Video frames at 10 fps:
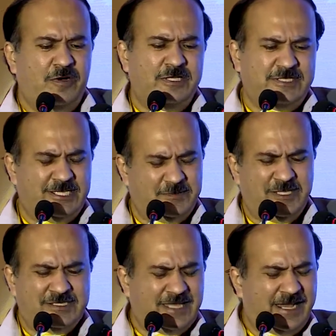This has been
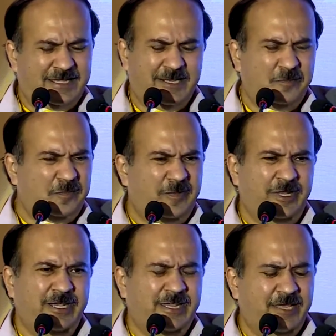cited
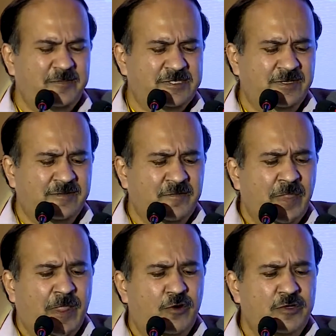many times.
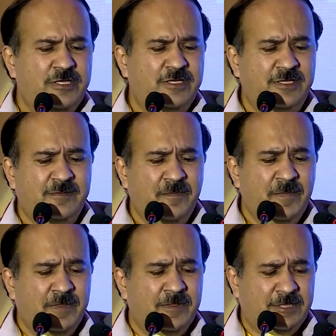Here
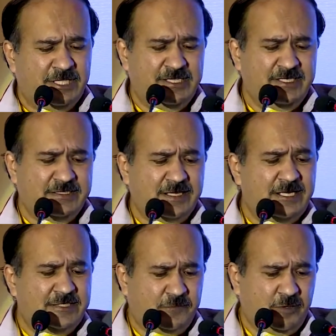in this study
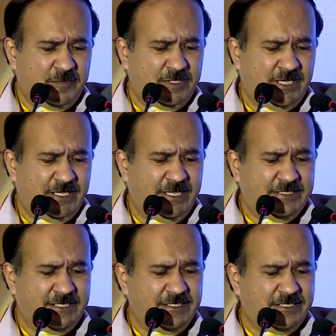is from the
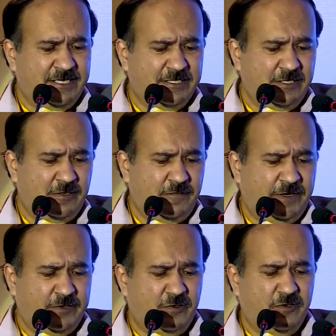Asian Journal of
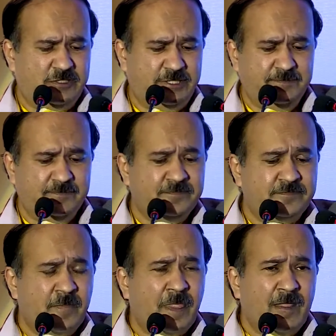Andrology.
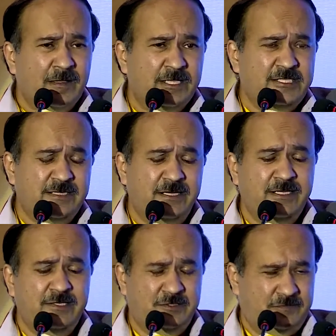This
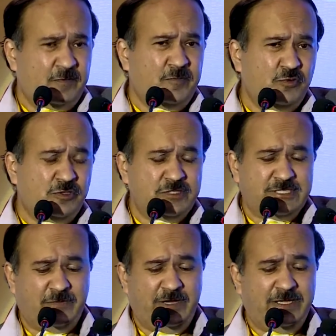study from
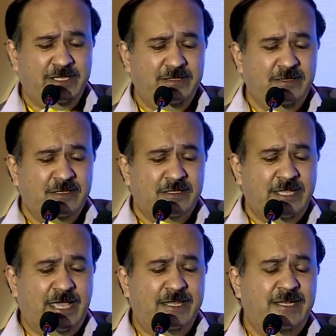2017, they
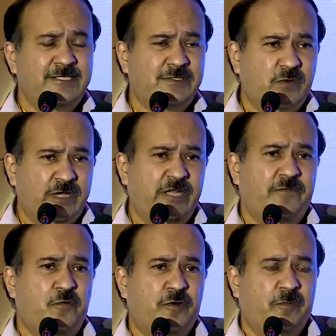analyzed
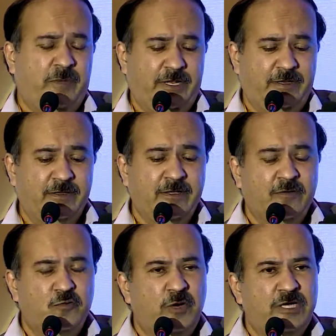24 men
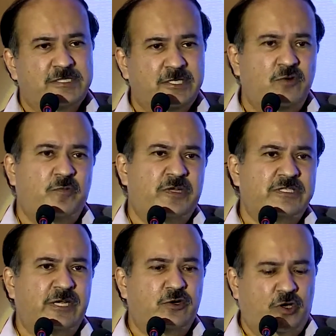who had
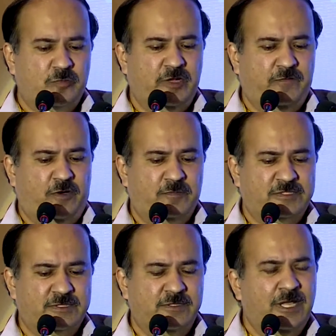0% normal
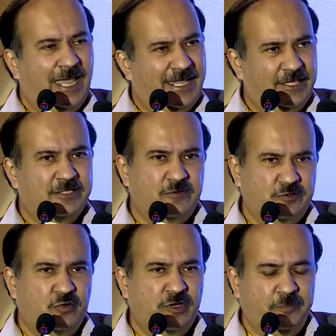forms. And it was
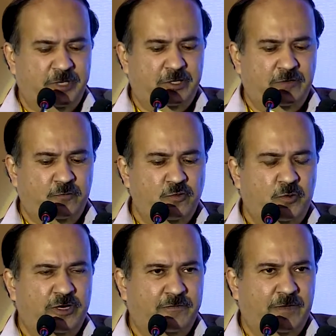over a period of
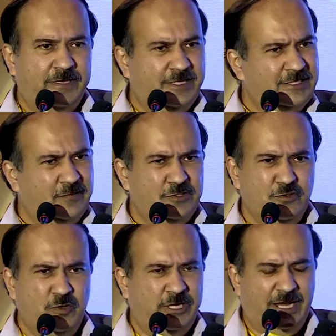2.5 years. There was
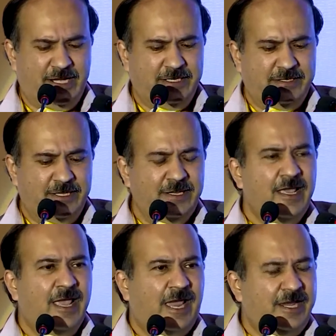no ART done.
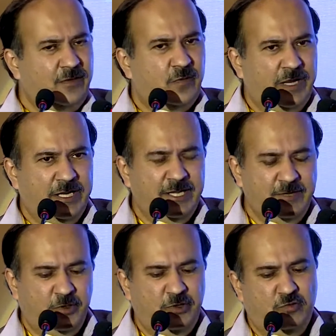And
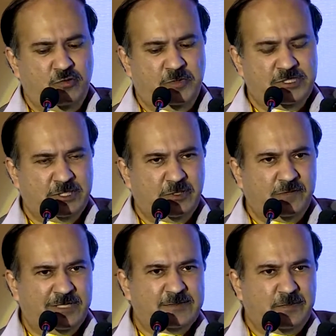29.2% of
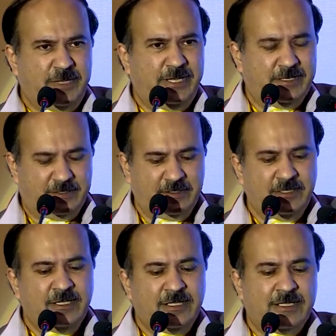these men,
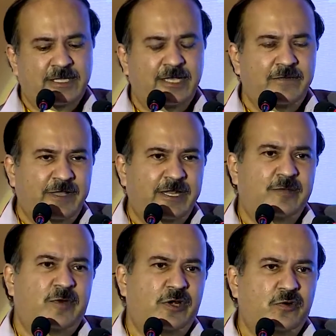they were
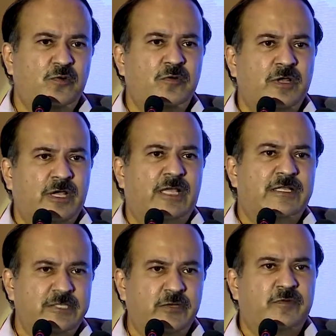able to
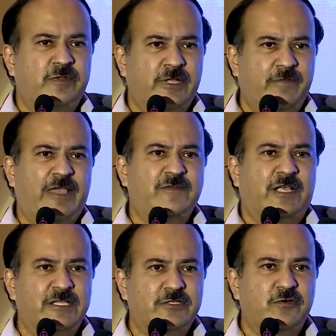conceive. The wives
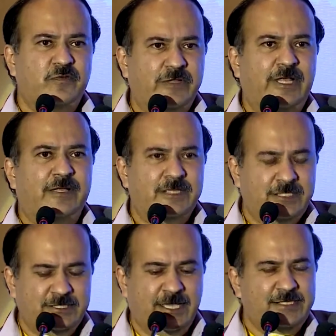conceived with
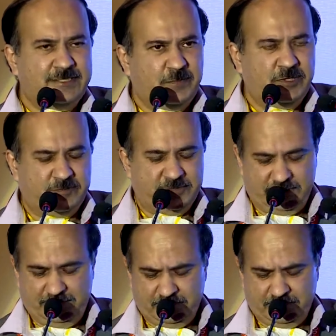these guys' sperms.